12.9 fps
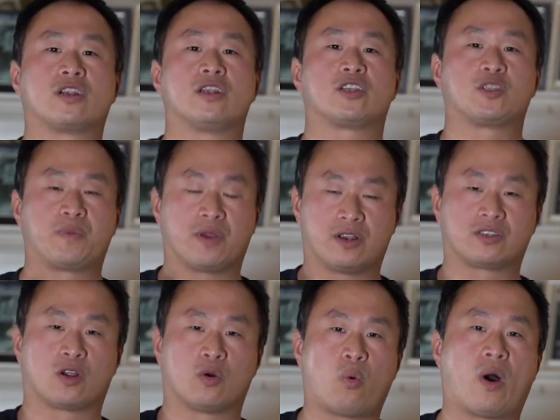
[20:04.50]
you're gonna
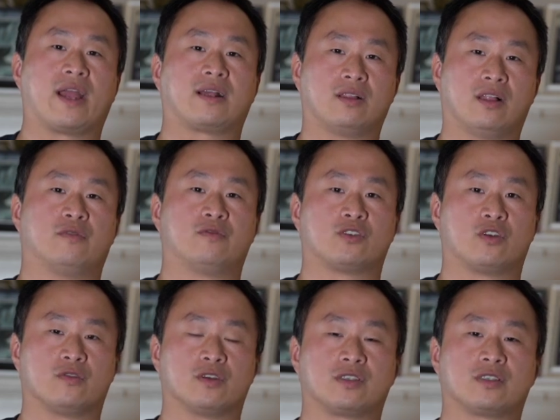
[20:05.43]
experience our white glove
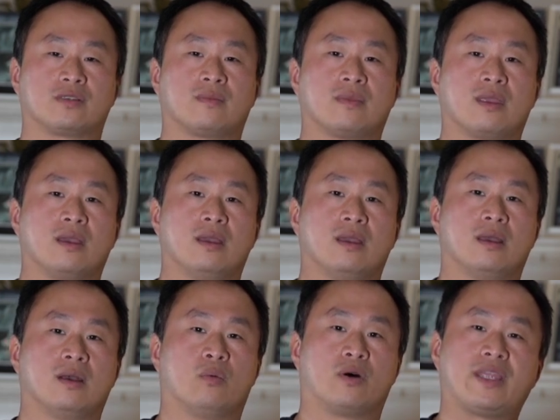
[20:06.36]
service.
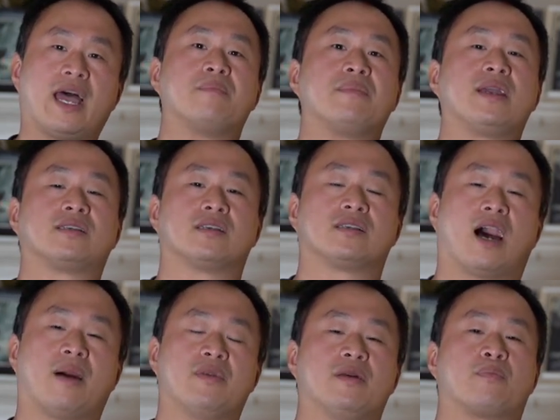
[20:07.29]
What that means is
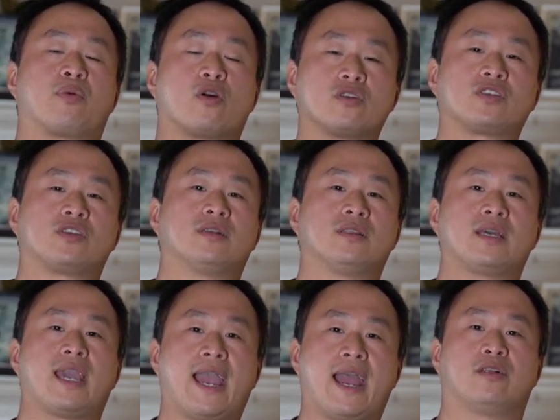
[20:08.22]
I'm gonna
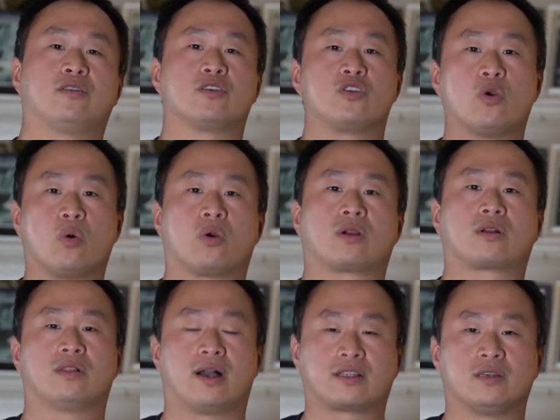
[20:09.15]
personally handle your
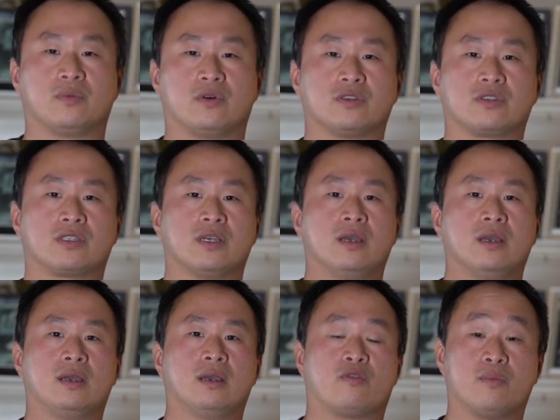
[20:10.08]
collectibles
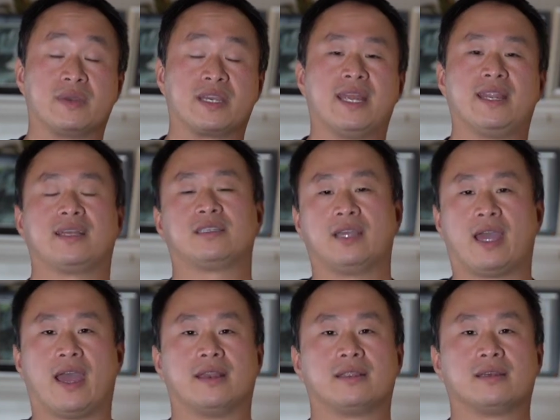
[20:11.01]
from beginning
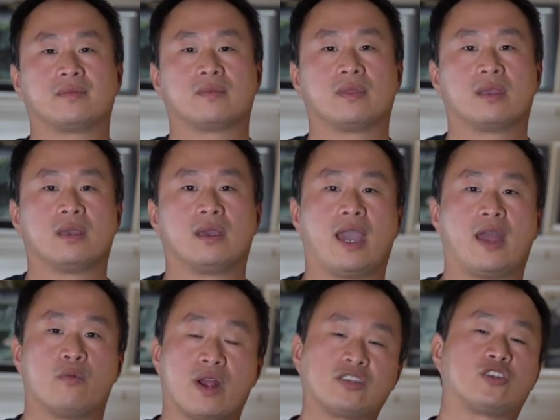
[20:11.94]
to end.
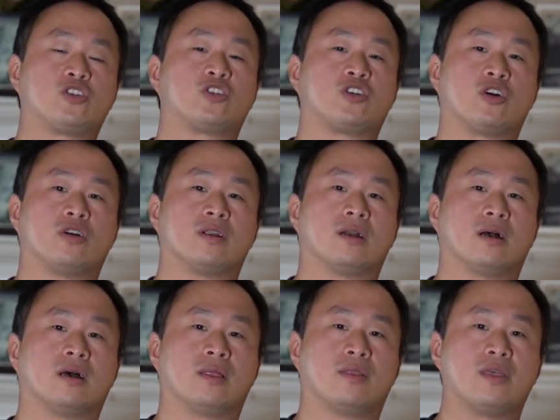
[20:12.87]
And rest assured,
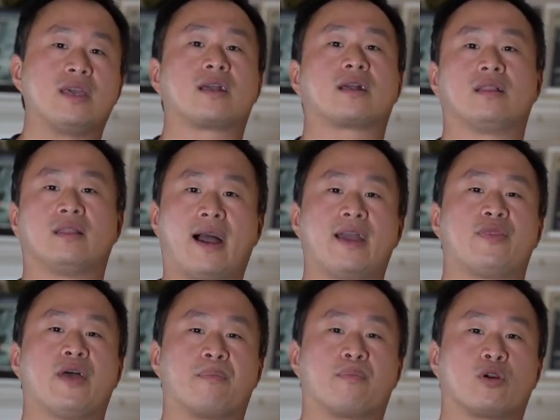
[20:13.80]
the
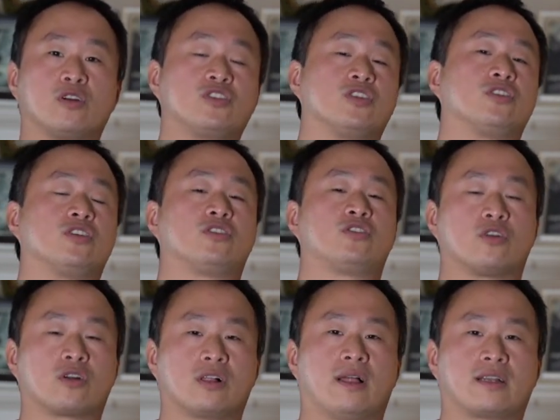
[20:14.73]
client that
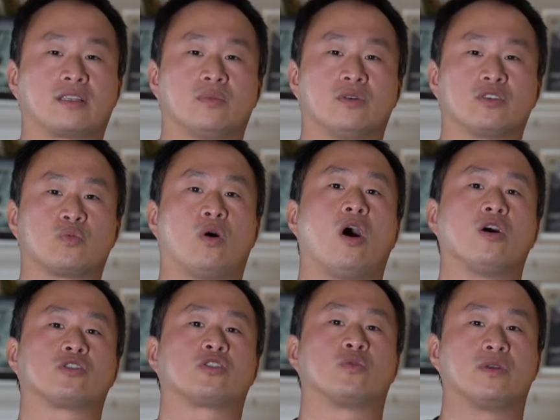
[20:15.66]
purchases your collectibles will
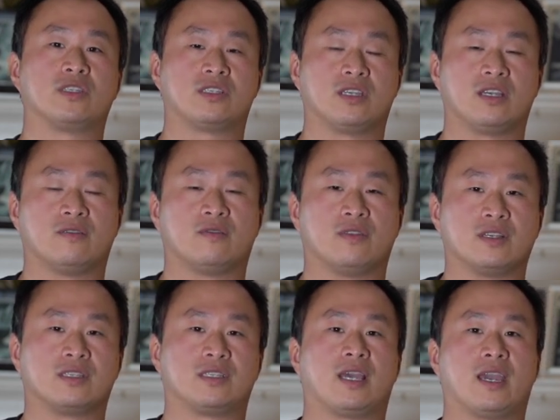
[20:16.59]
also receive
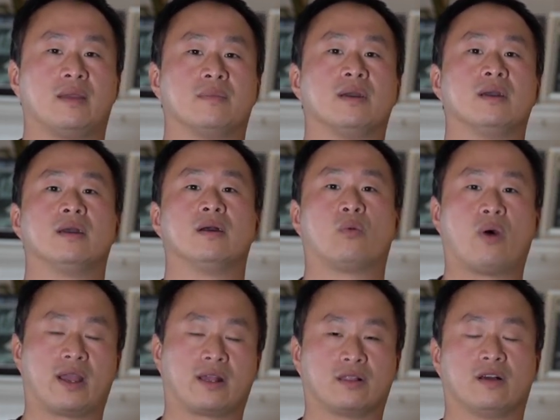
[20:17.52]
the same
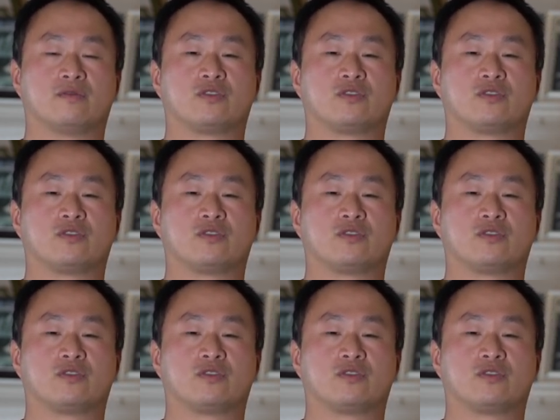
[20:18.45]
white